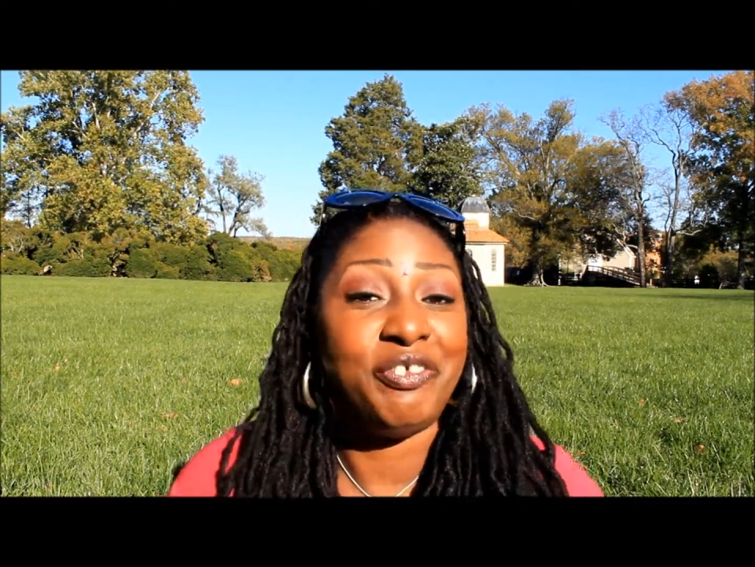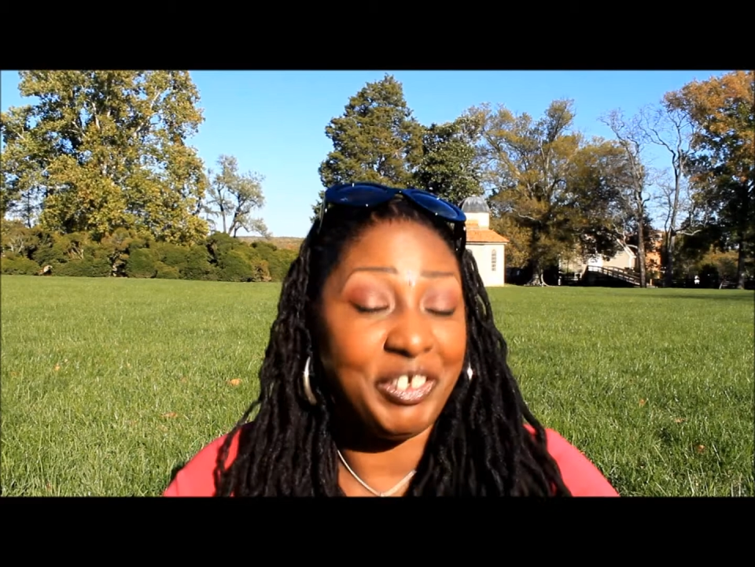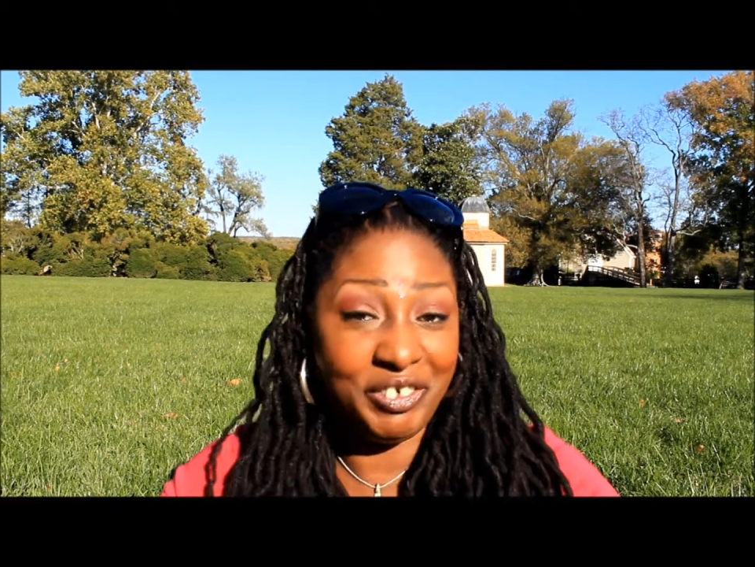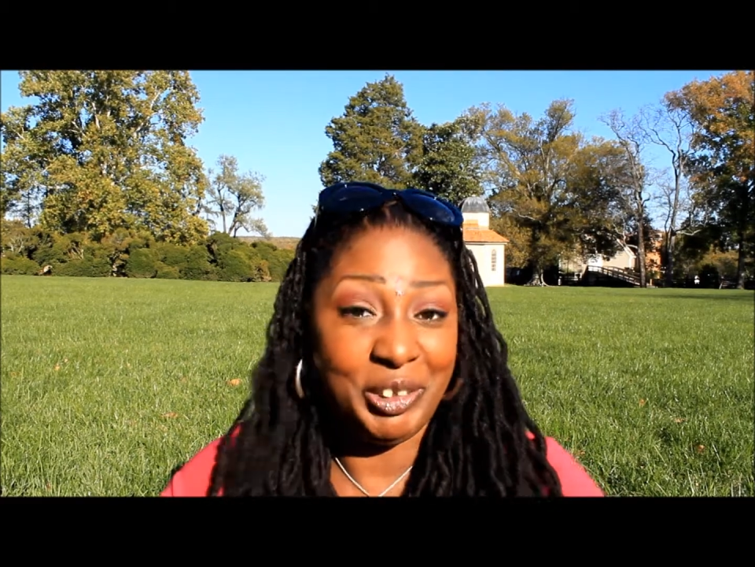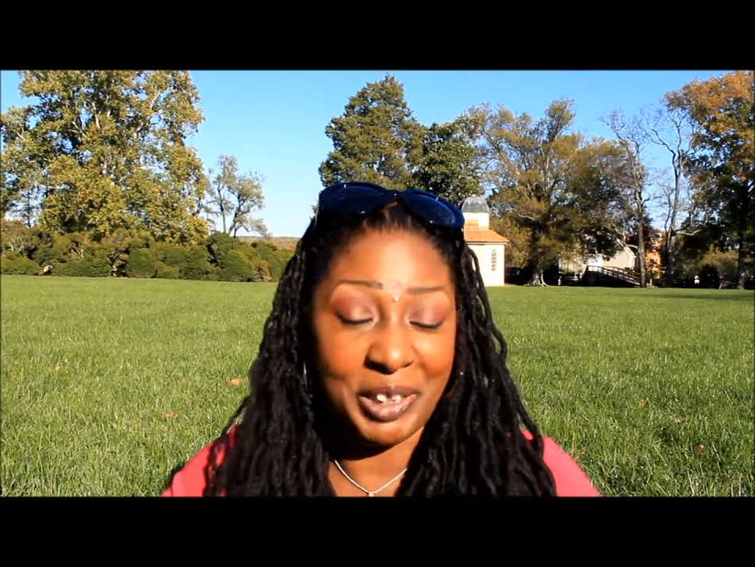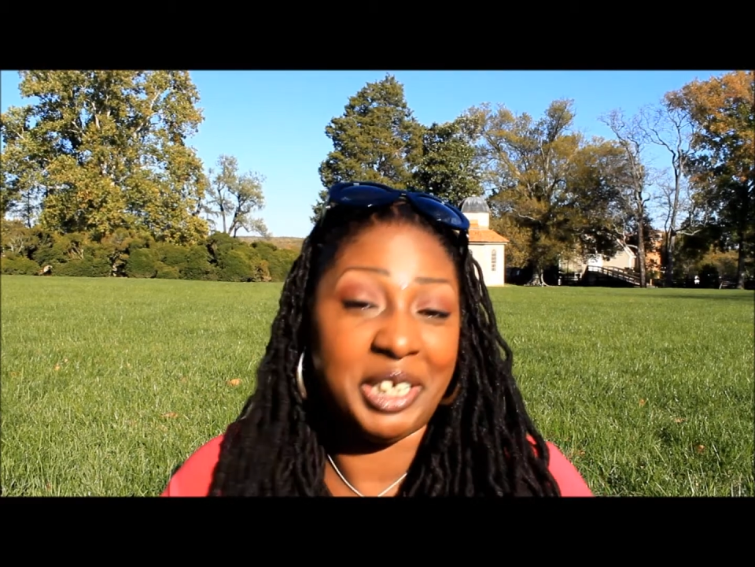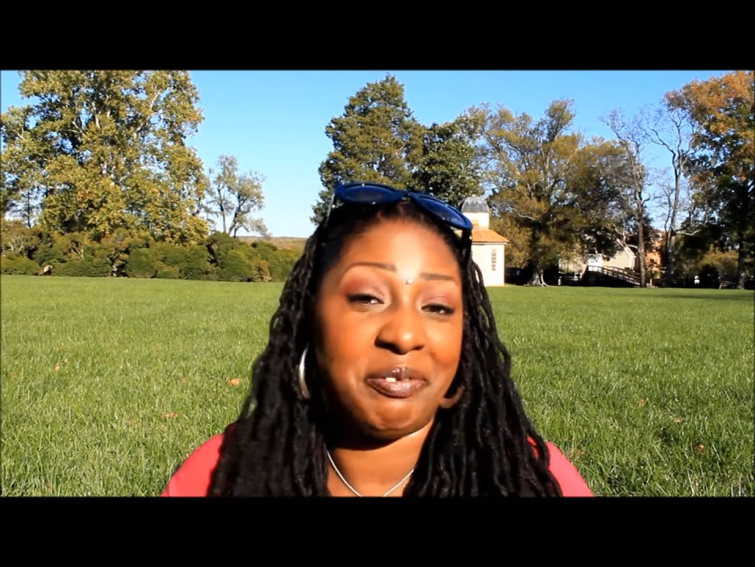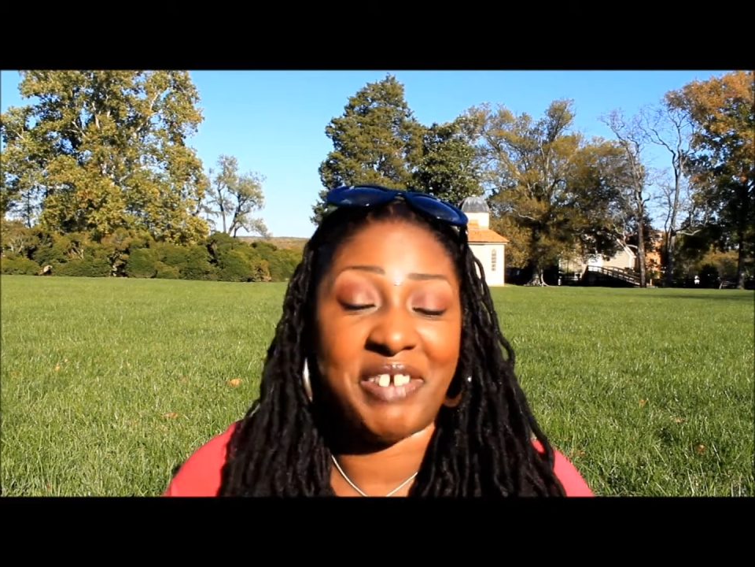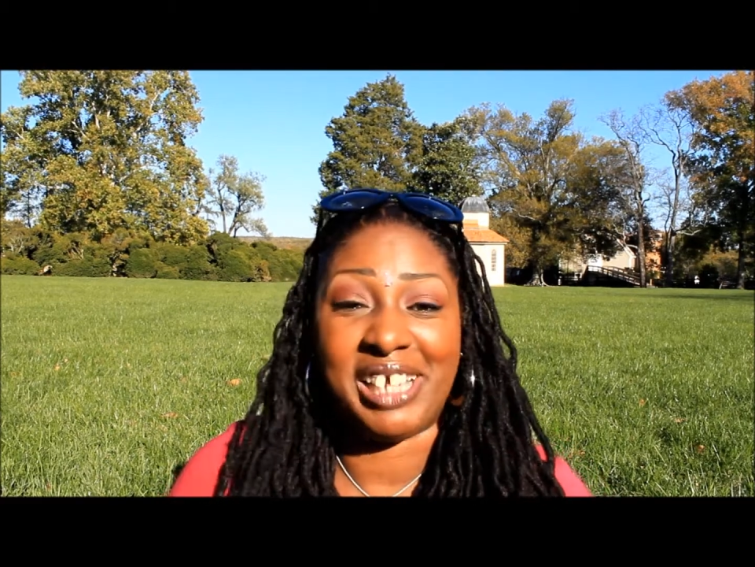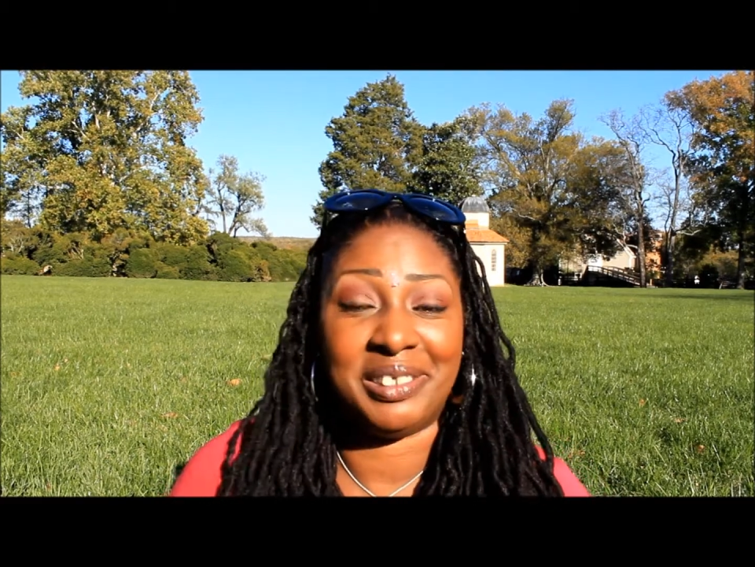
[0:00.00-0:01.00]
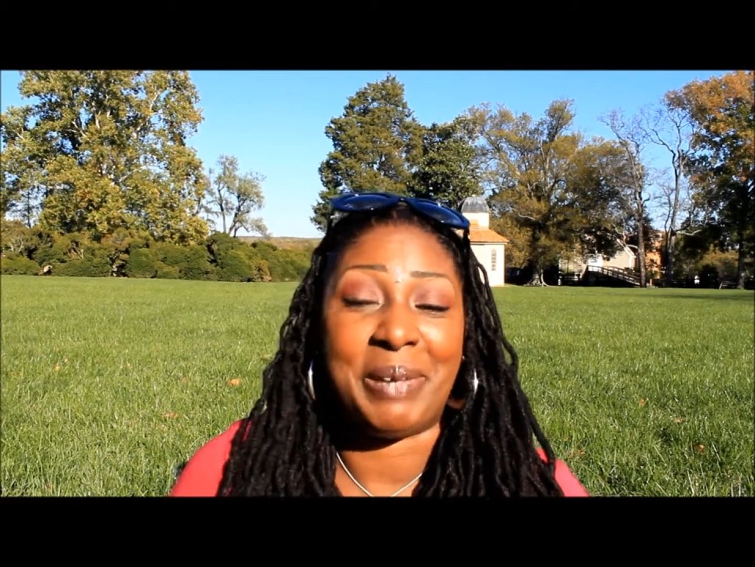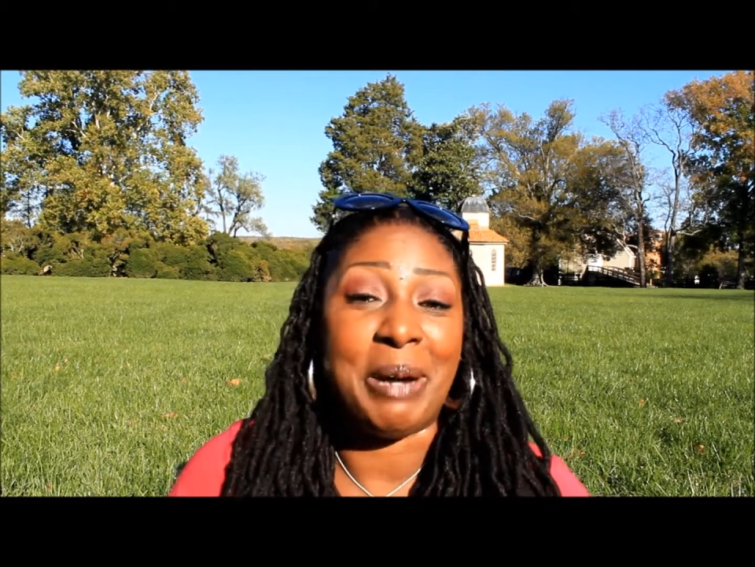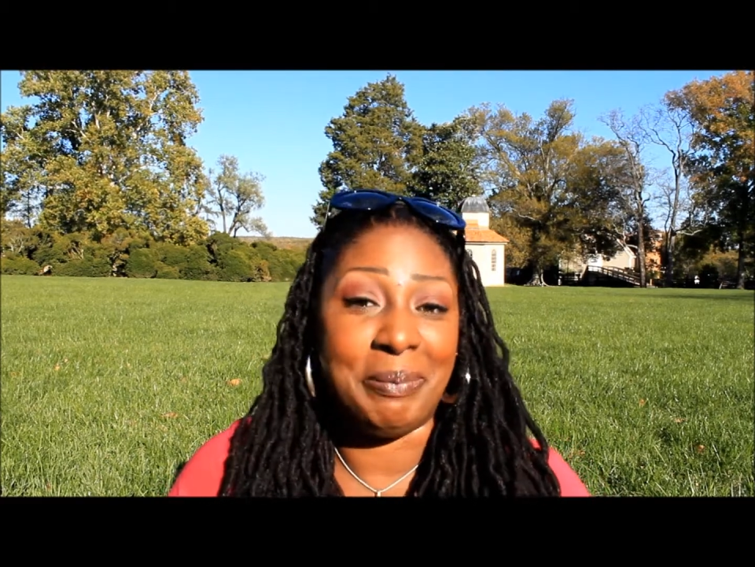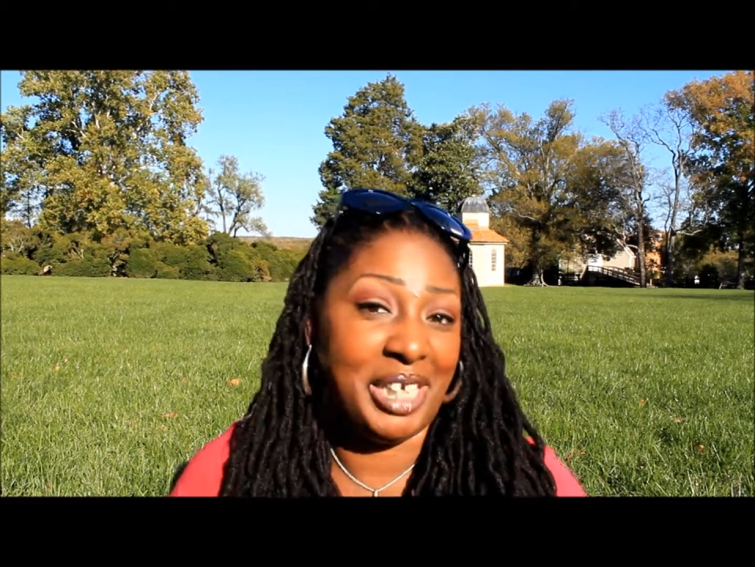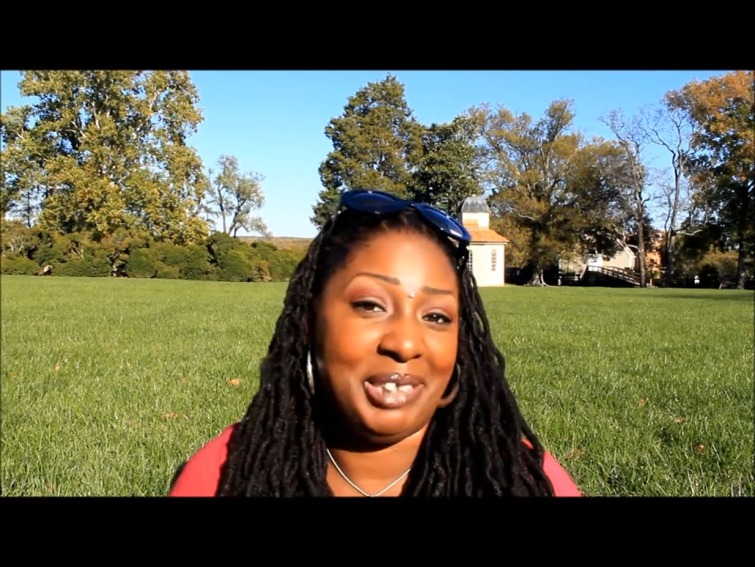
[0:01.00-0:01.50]
50 random facts
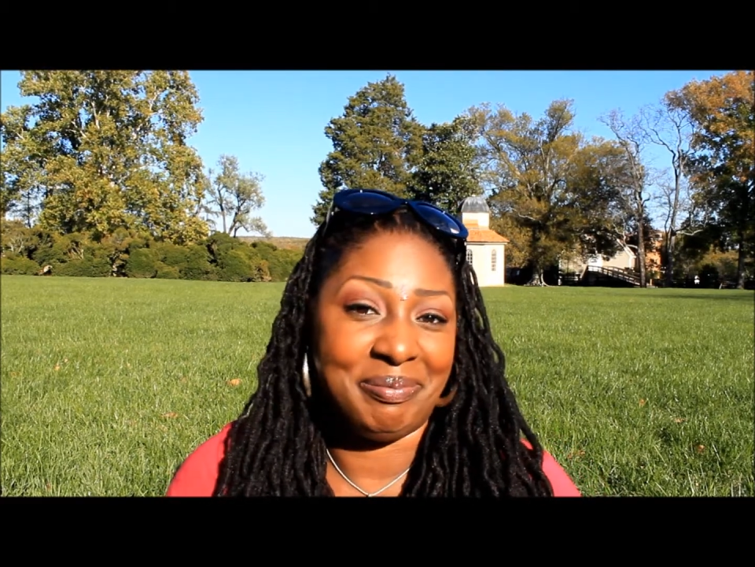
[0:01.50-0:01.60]
about me.